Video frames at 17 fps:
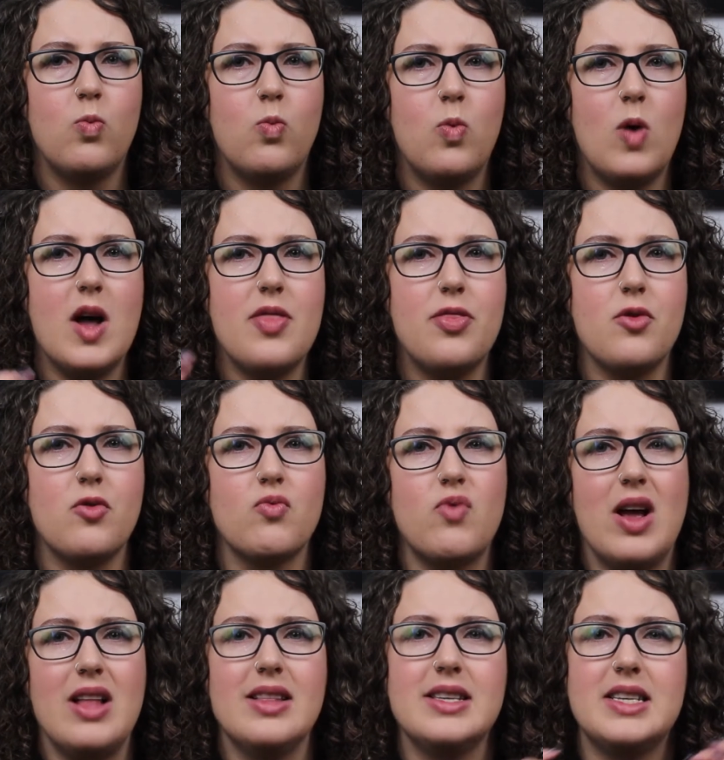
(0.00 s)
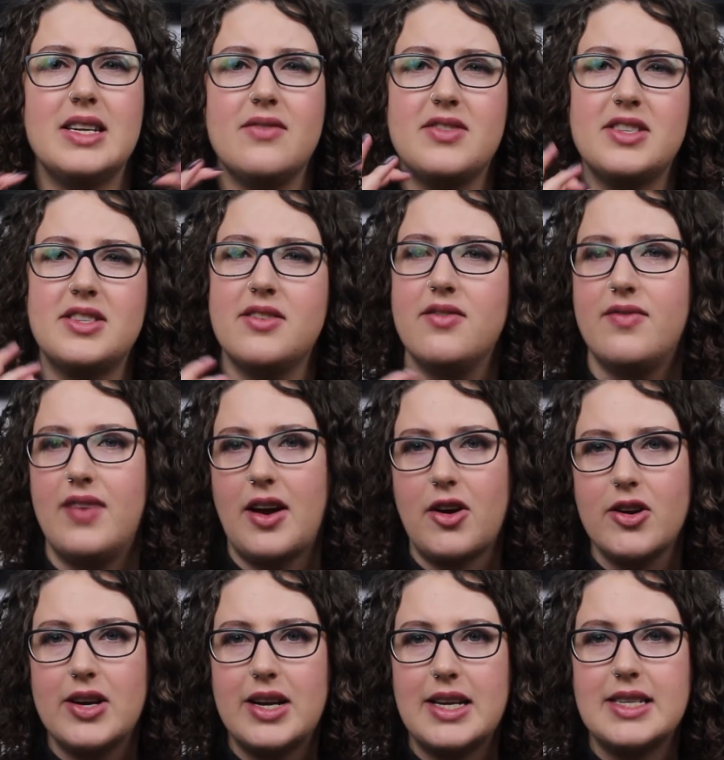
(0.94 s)
what the relative
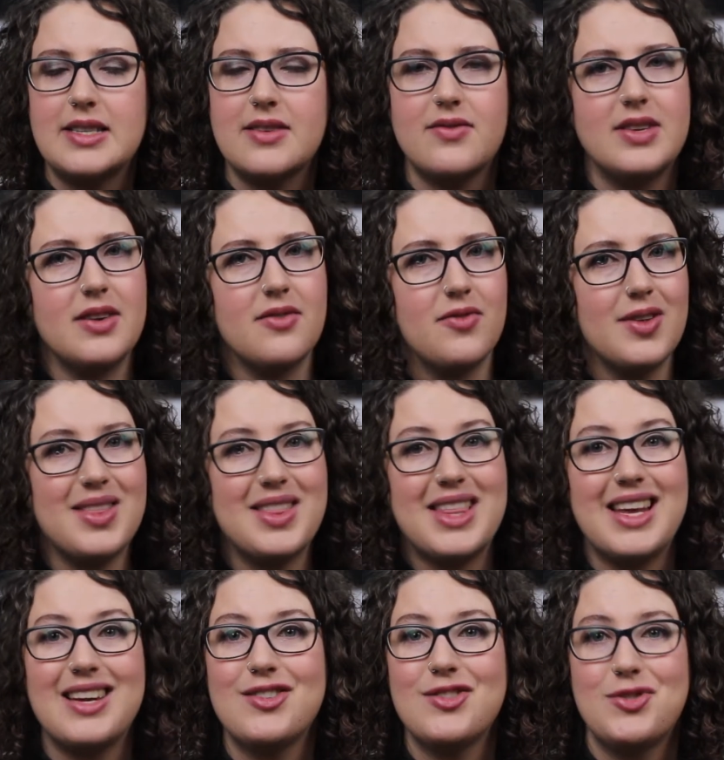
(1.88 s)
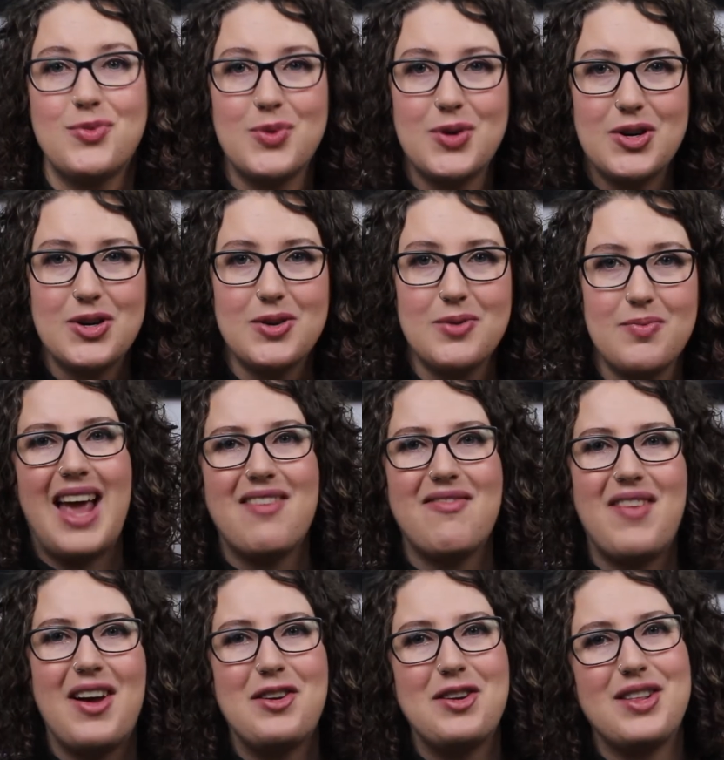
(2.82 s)
severities of different things were. I
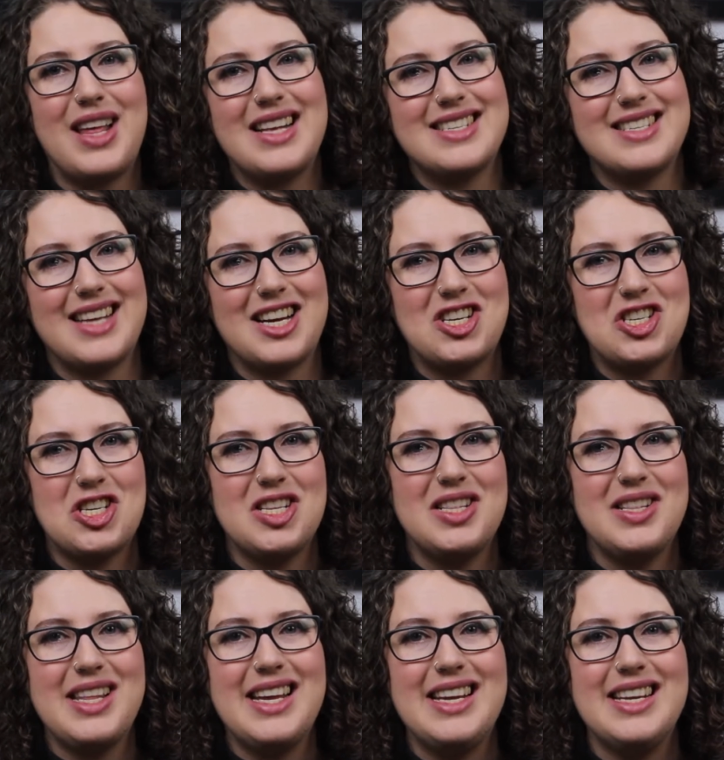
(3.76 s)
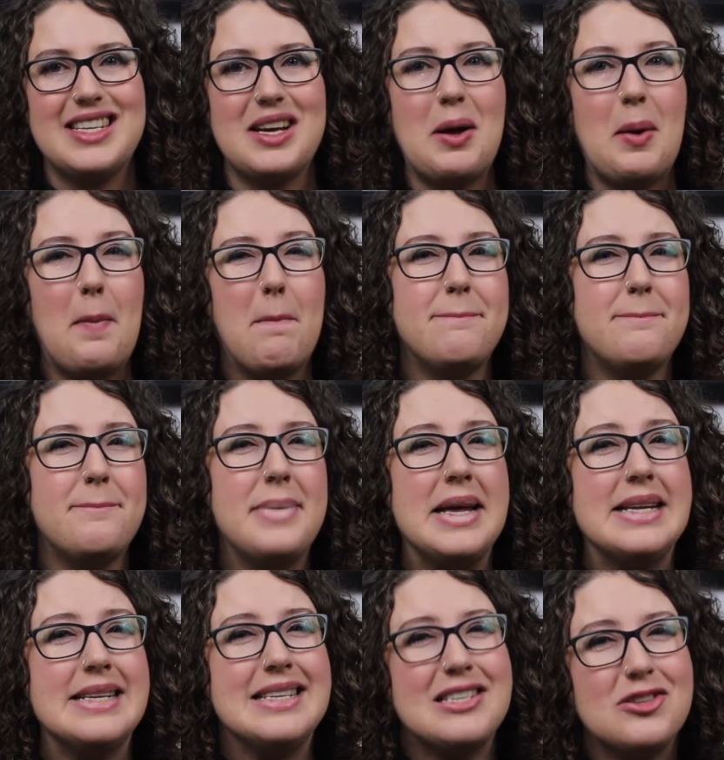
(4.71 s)
found that section leaned a
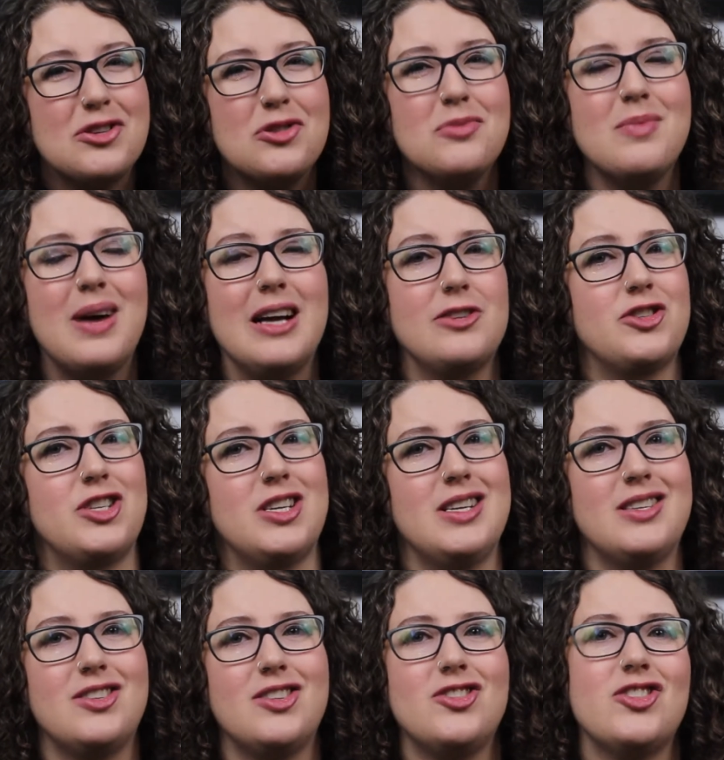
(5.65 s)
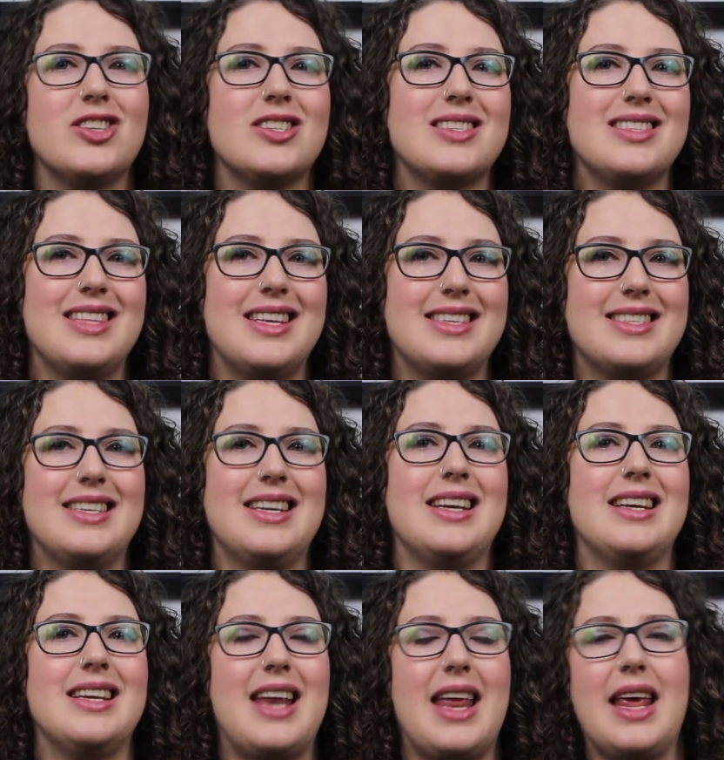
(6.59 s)
bit too much into just
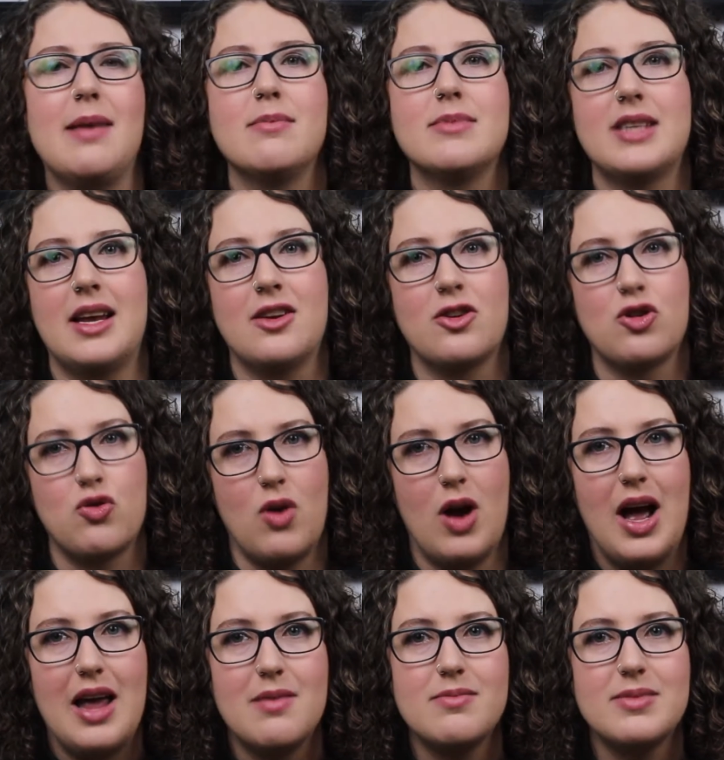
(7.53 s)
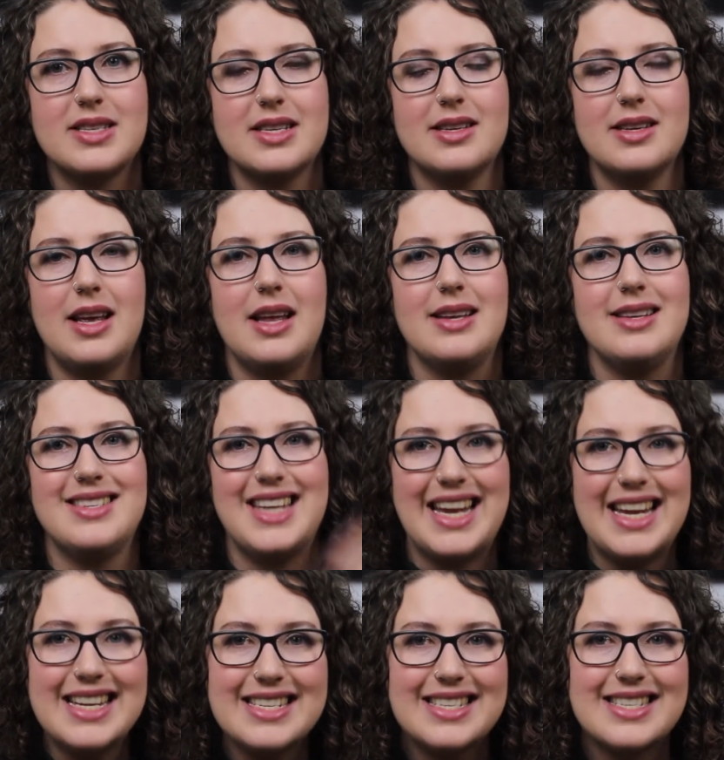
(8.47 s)
listing names and crimes and
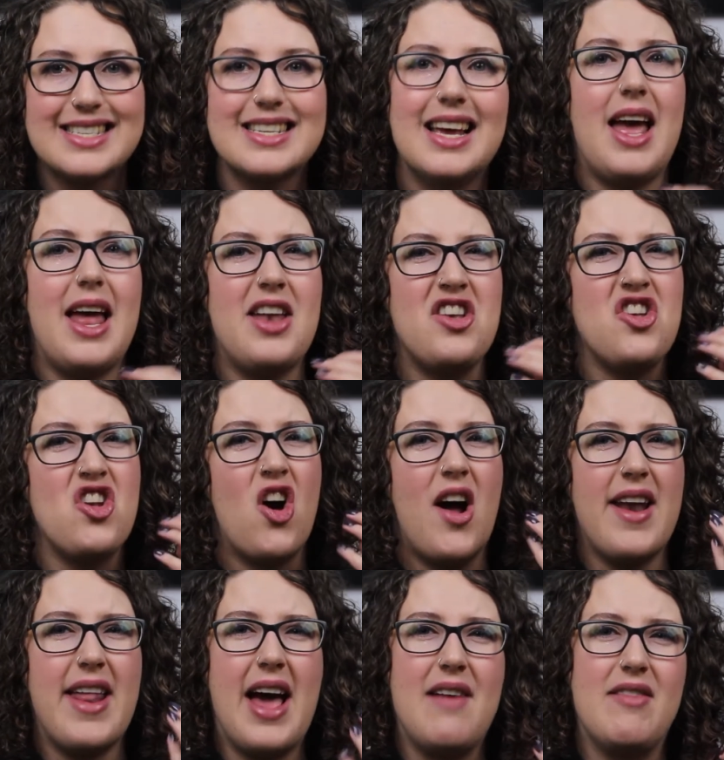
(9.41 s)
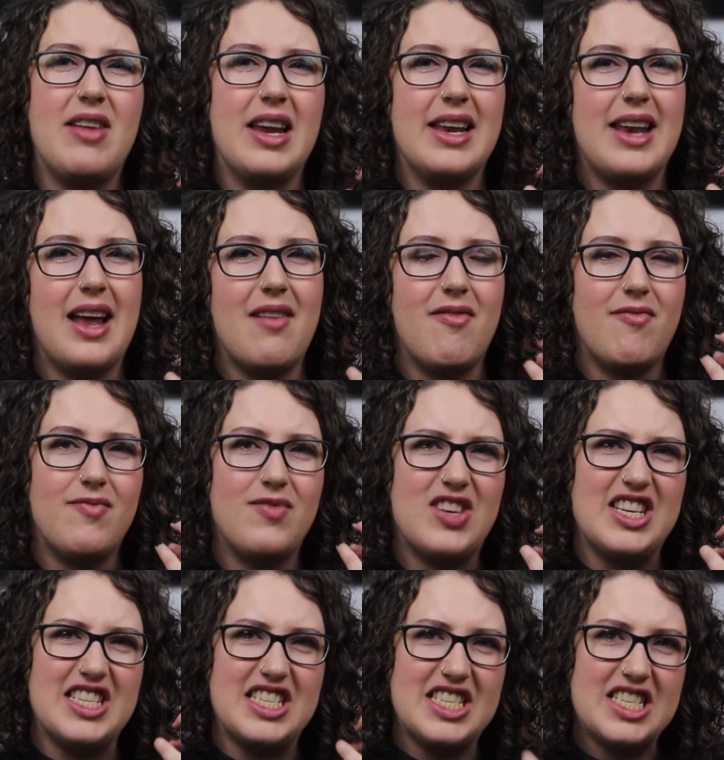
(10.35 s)
dates and not having enough
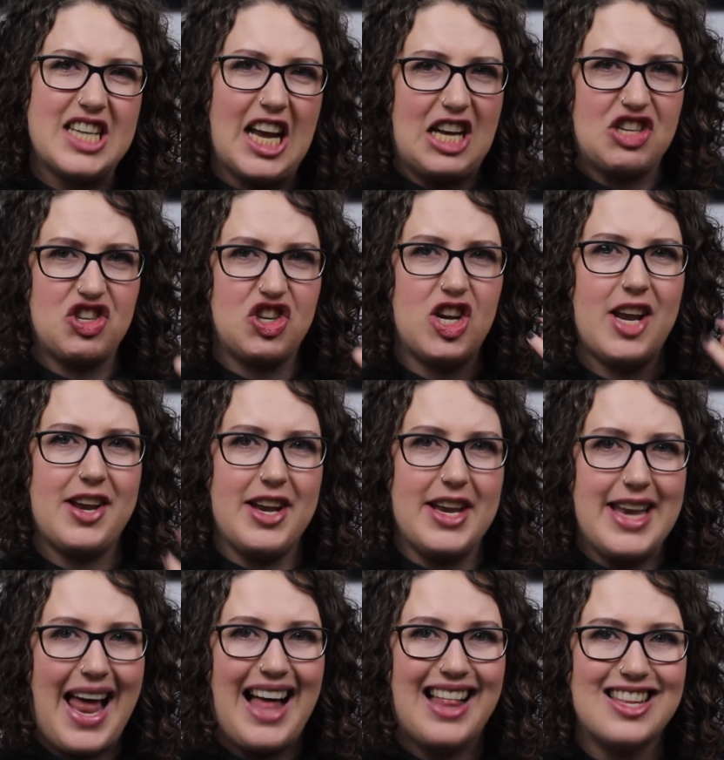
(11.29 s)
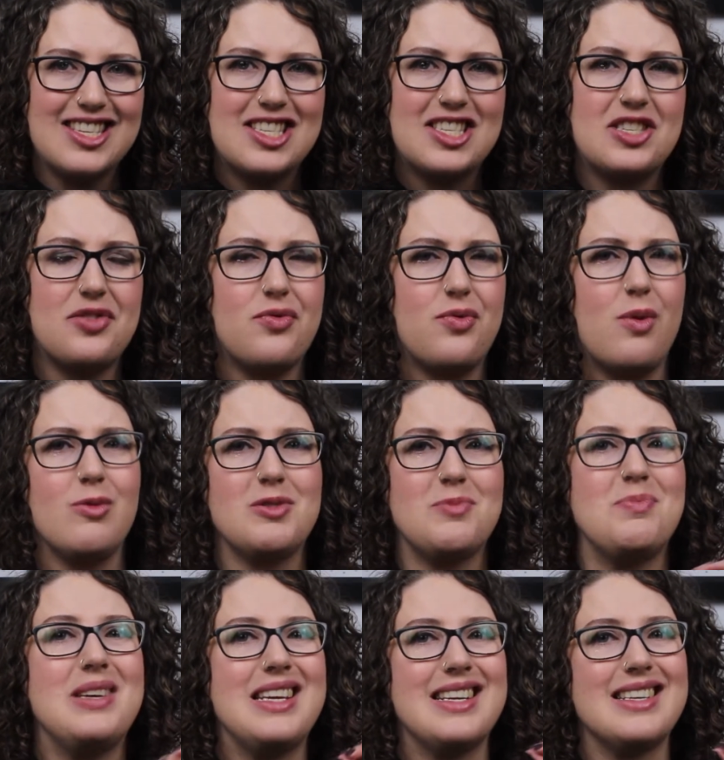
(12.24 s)
discussion and analysis of what was
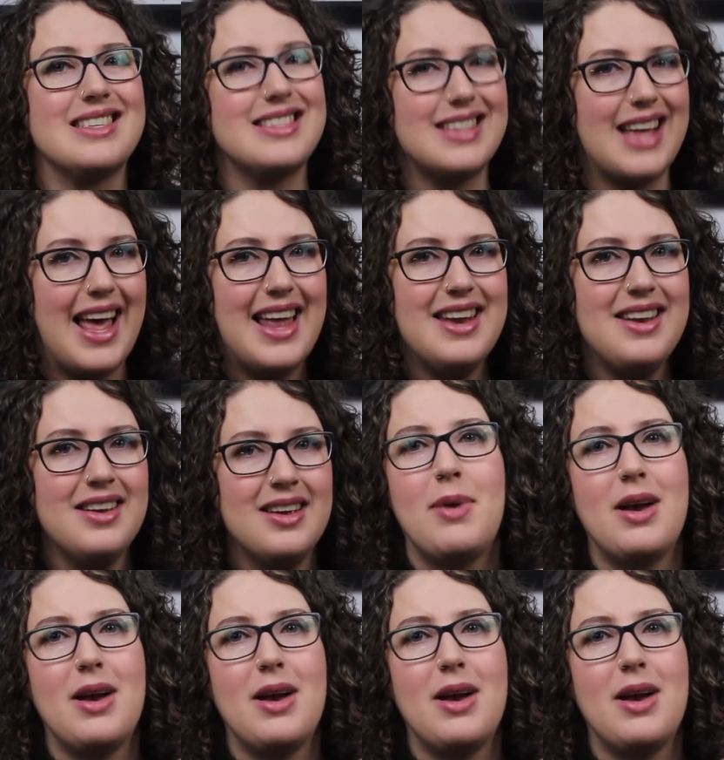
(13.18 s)
being said.